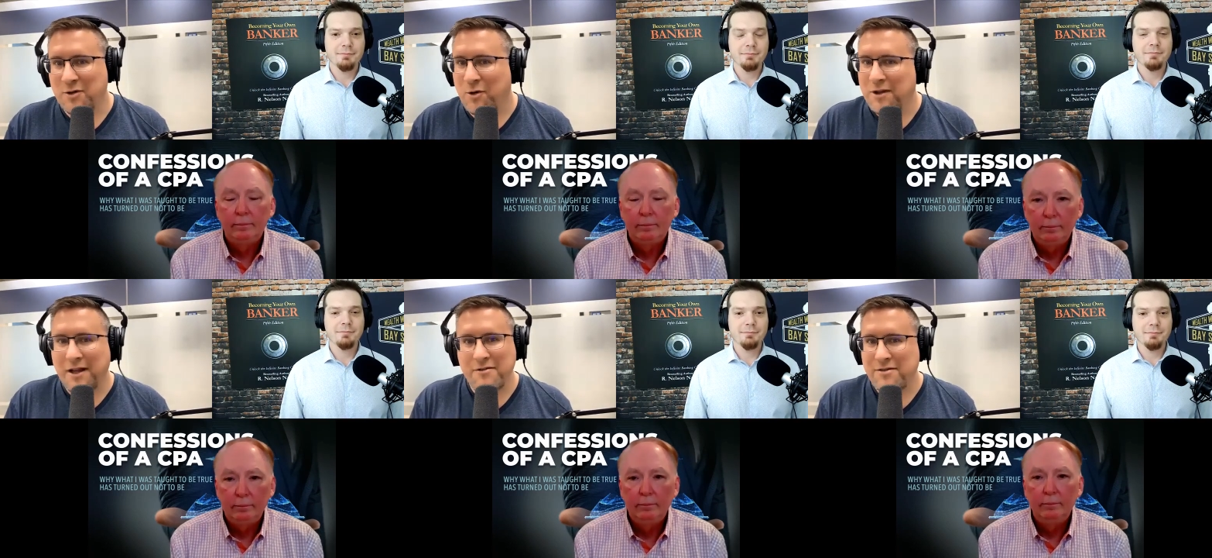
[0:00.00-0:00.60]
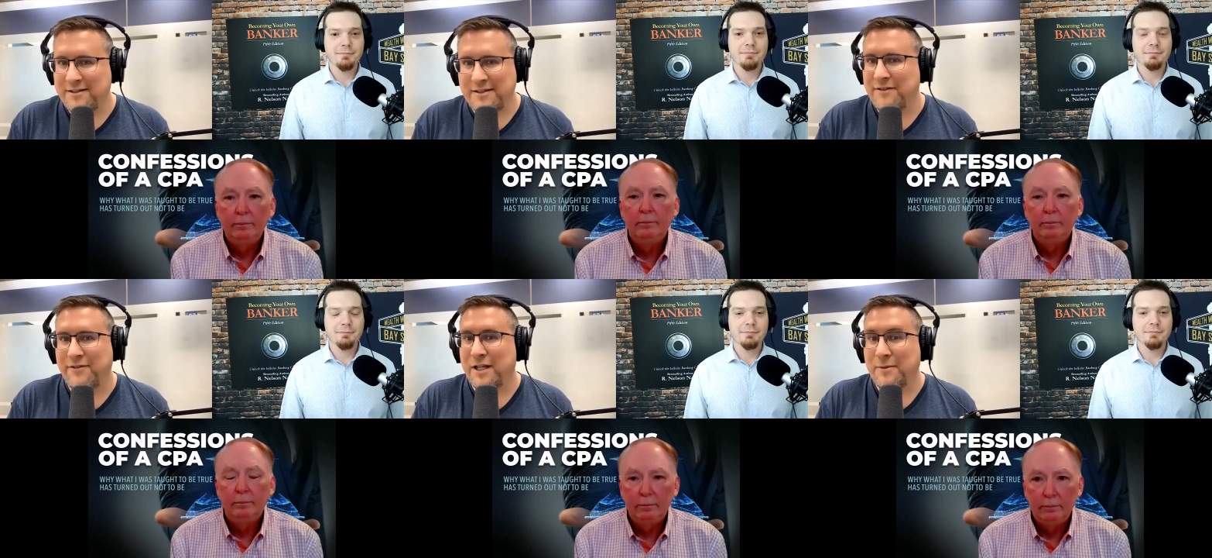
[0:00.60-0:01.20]
Speaker 1: it's a whole other
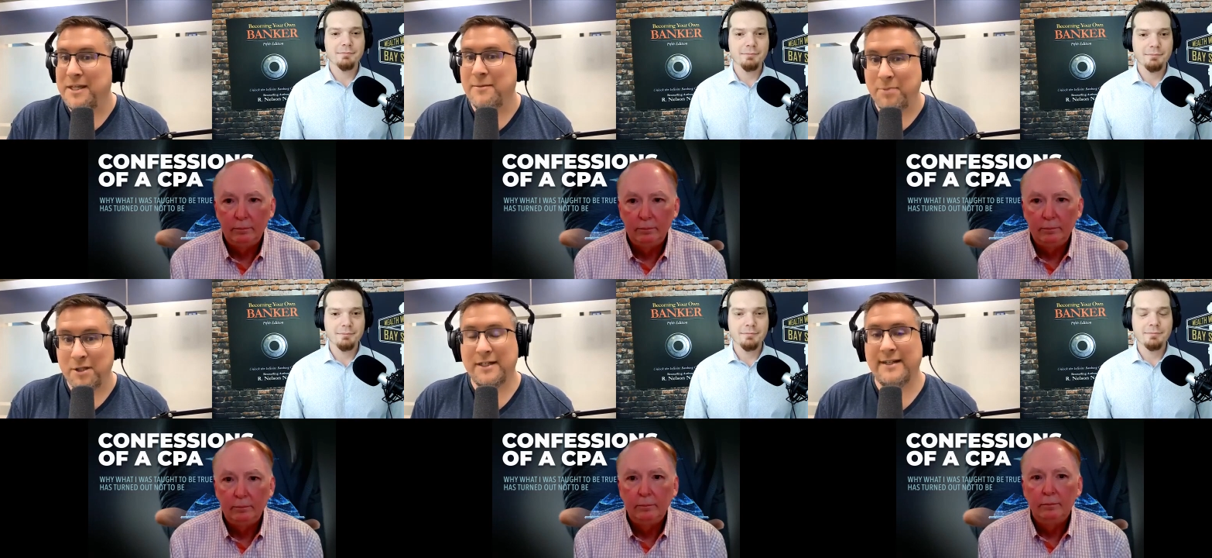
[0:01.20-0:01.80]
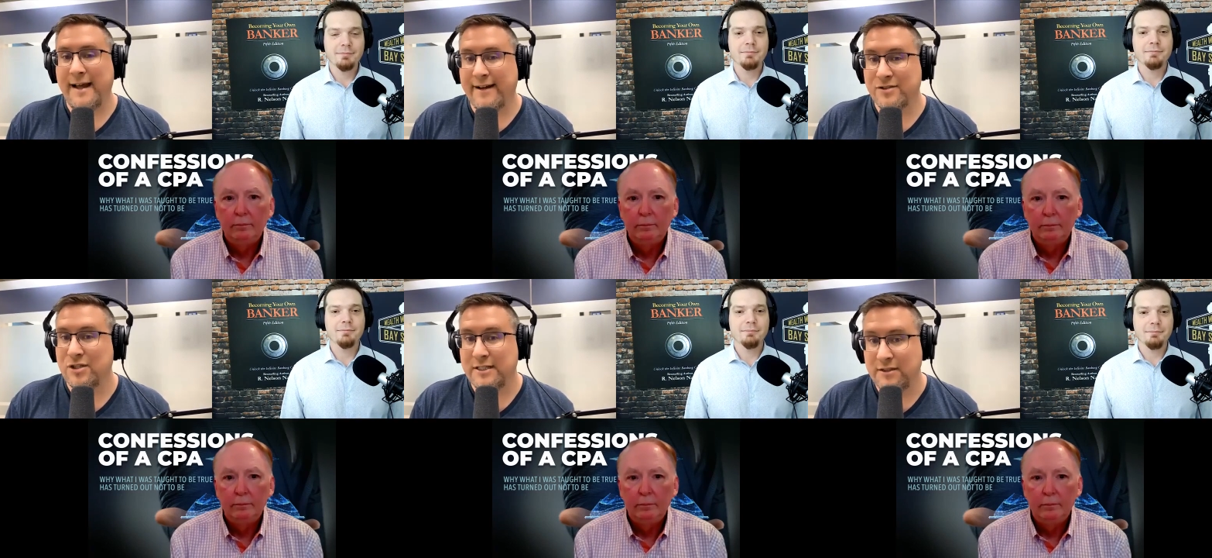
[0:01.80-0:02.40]
thing to develop the ability to
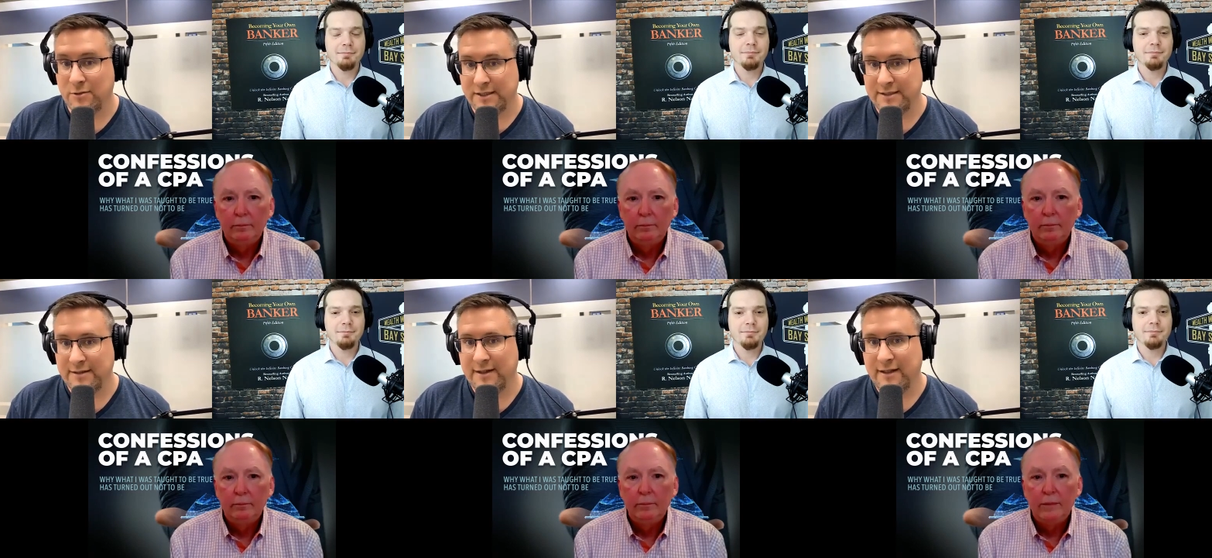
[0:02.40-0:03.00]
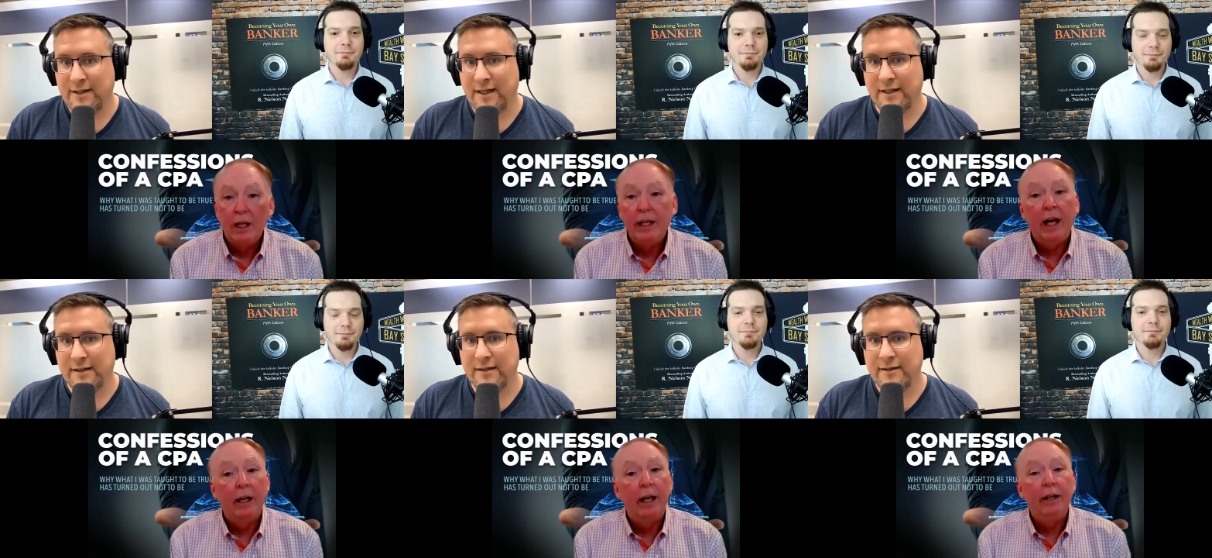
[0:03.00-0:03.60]
actually do it.
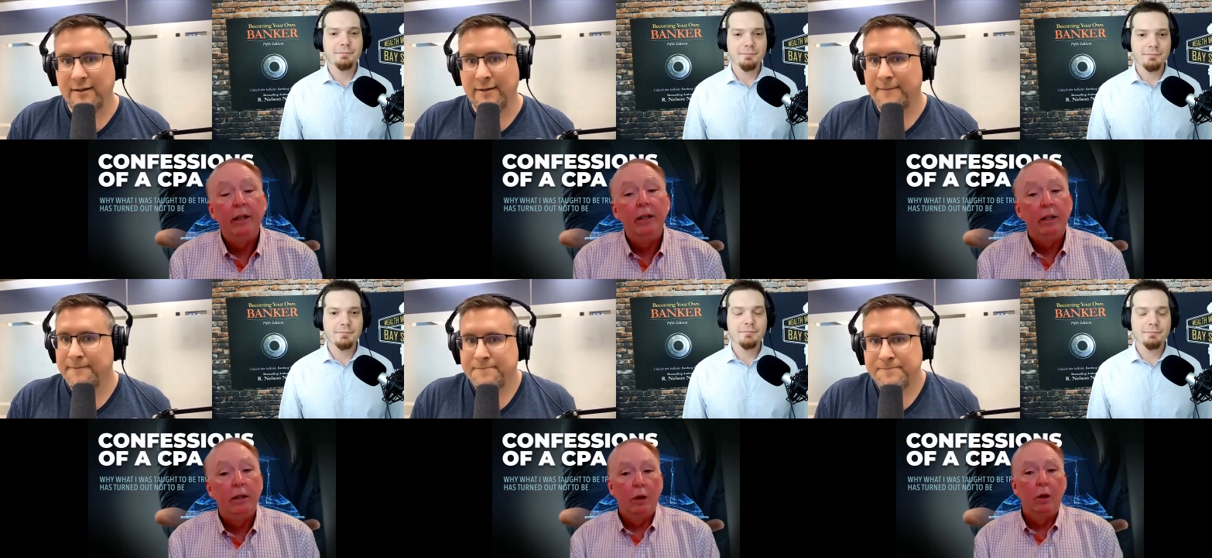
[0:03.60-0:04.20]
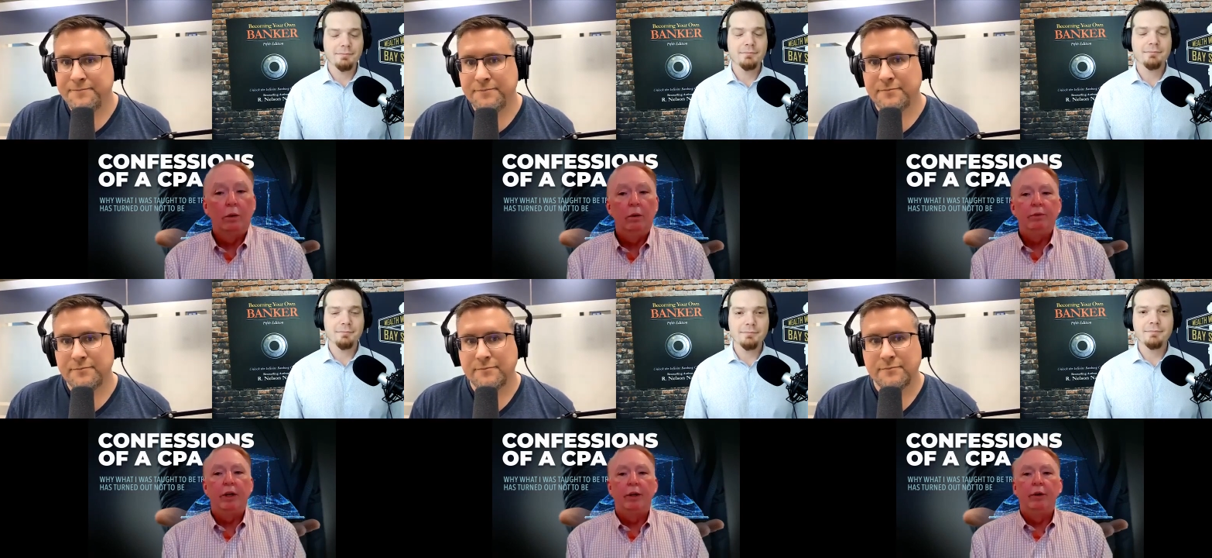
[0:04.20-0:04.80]
And
Speaker 2: oh,
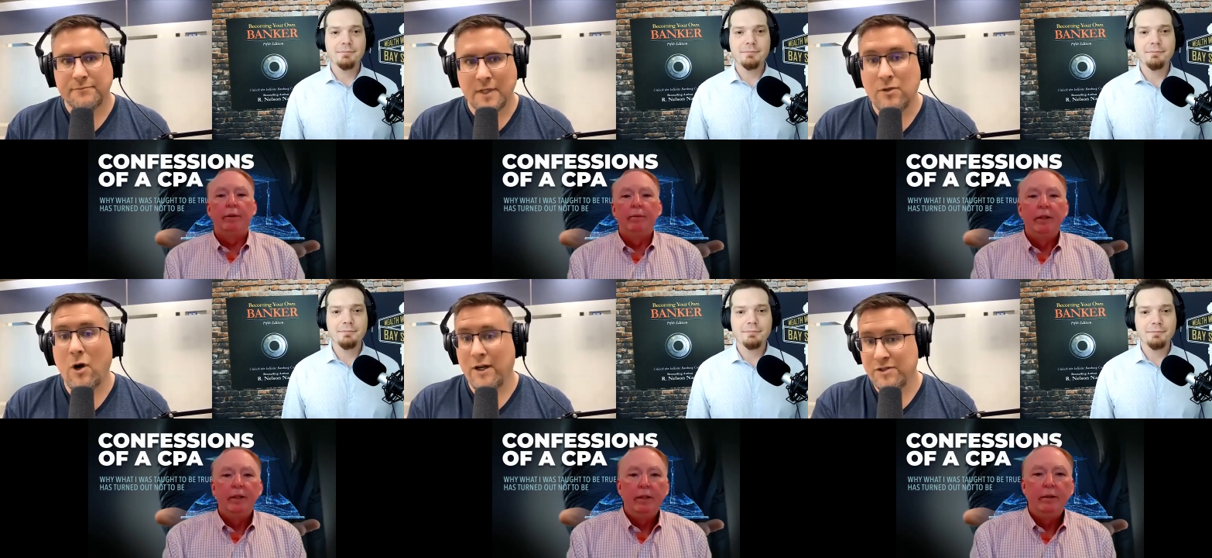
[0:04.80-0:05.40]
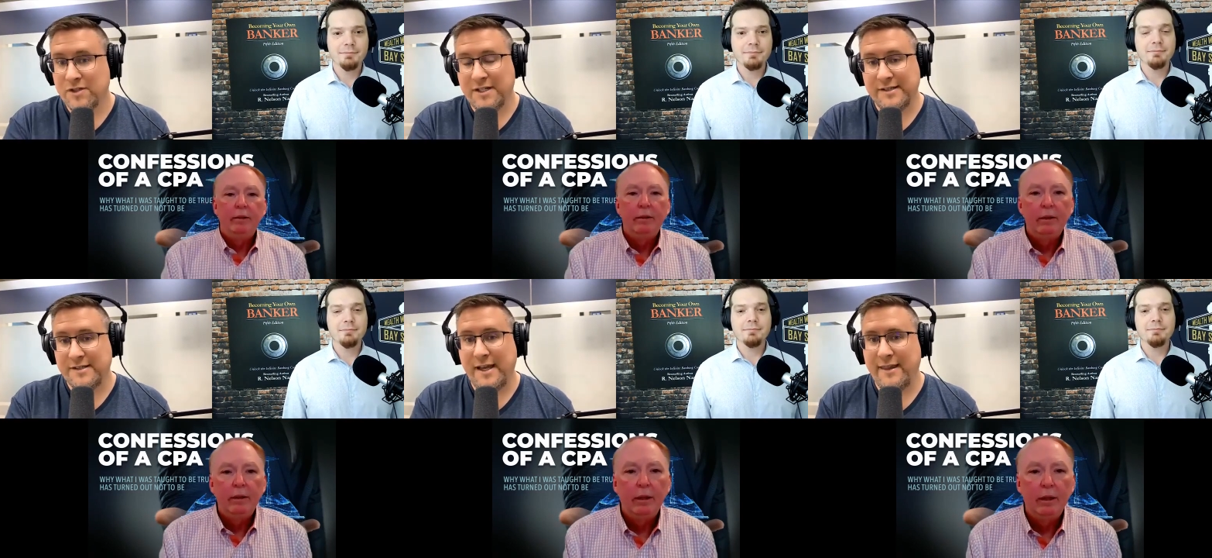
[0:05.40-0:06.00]
I'm sorry, go ahead.
Speaker 1: No, I was
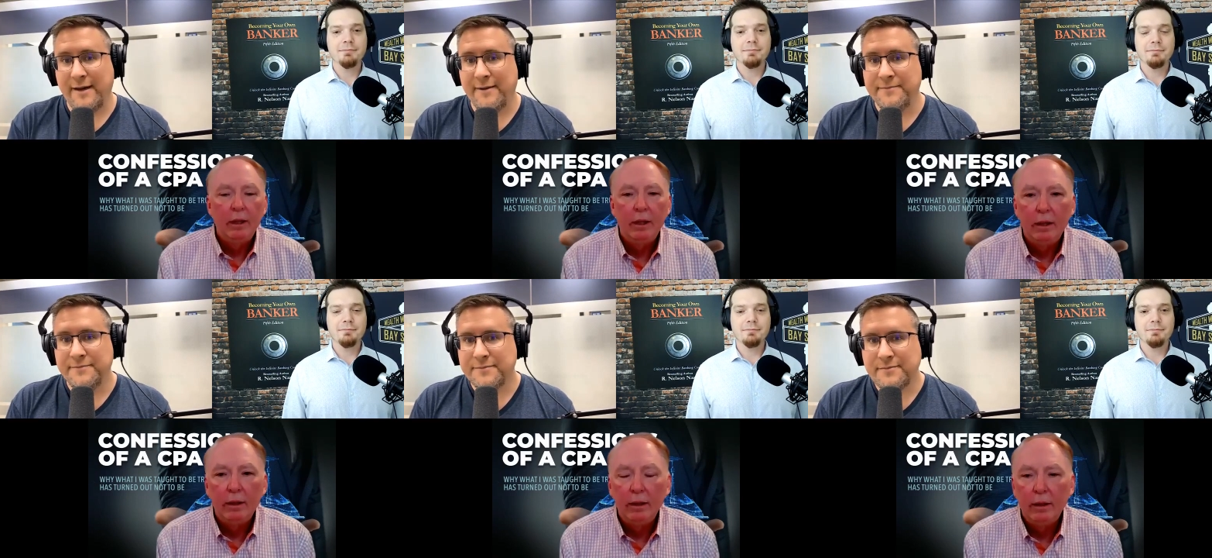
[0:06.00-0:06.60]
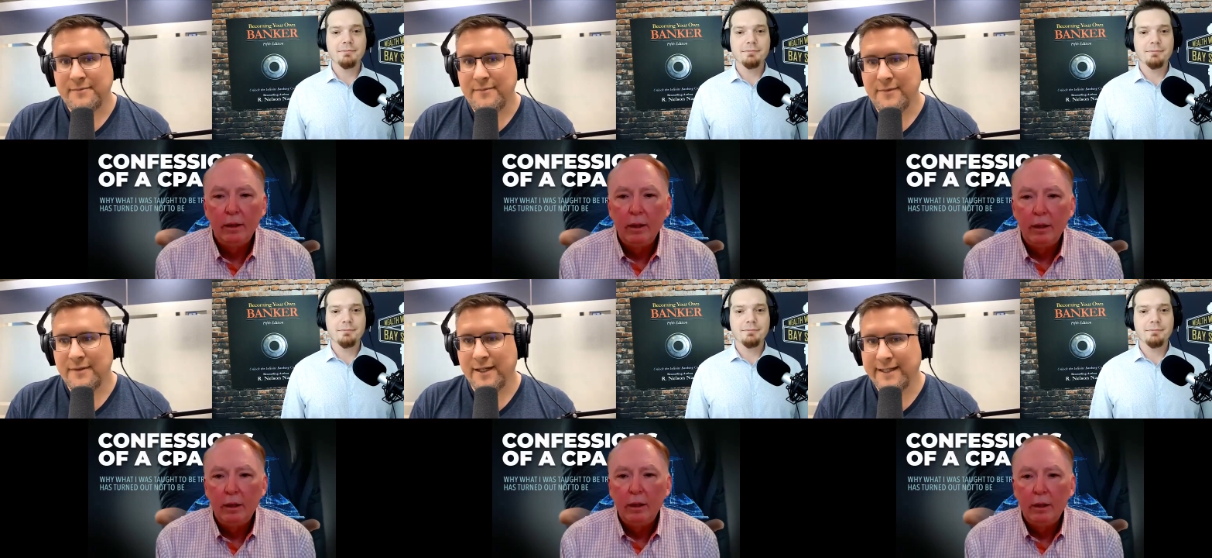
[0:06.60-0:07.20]
just going to say that
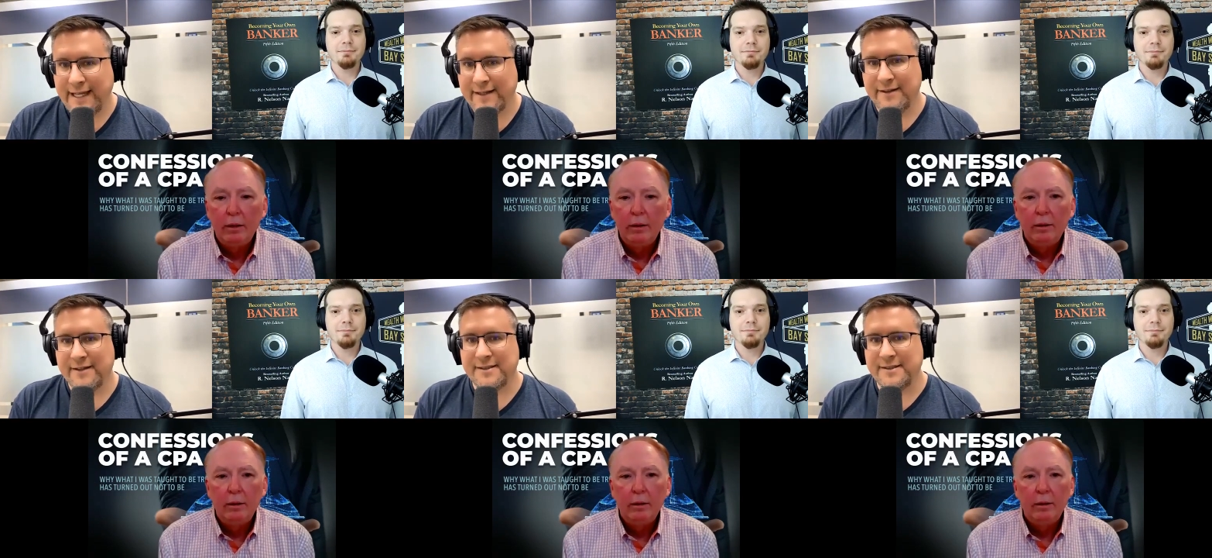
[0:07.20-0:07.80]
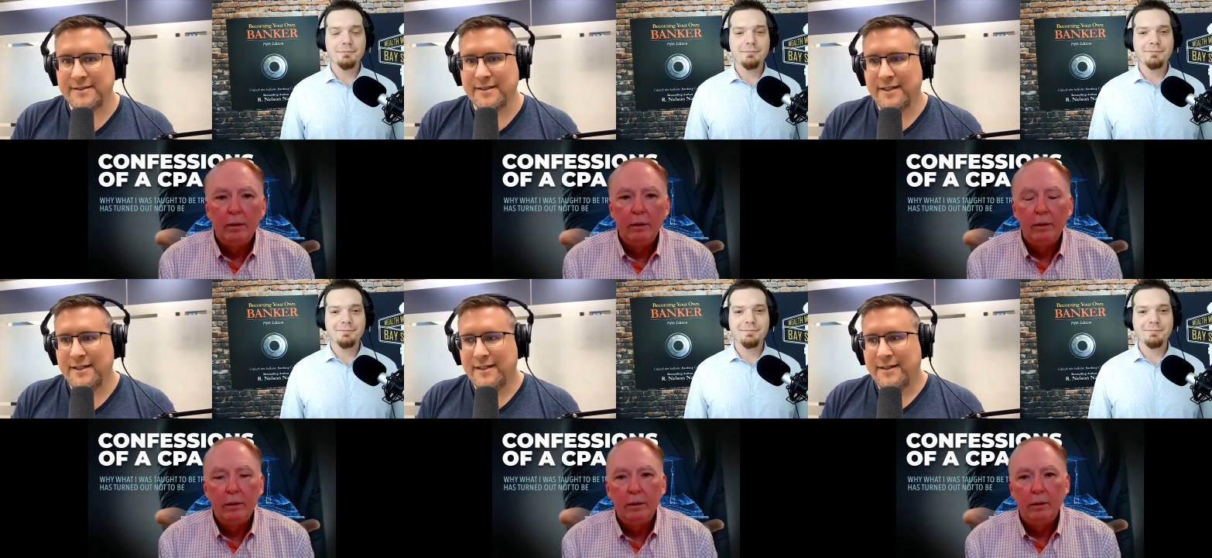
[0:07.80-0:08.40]
again, this is